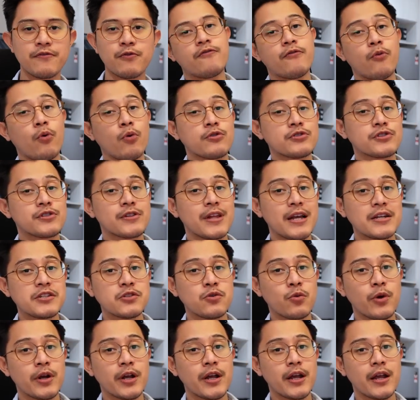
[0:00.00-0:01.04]
For
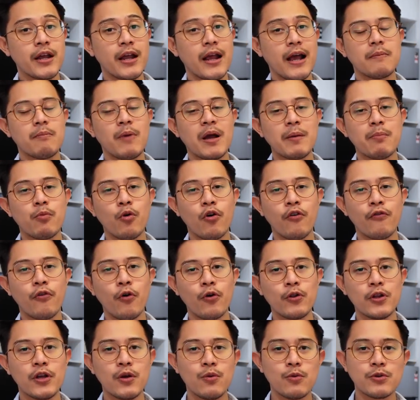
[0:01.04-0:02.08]
StashAway, my
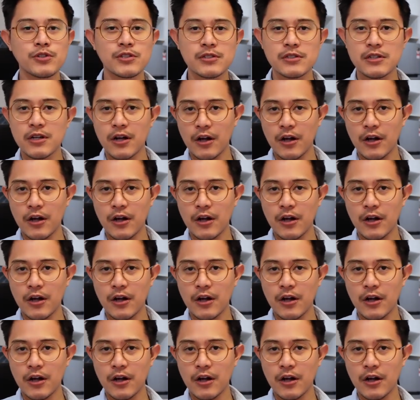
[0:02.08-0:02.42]
portfolio was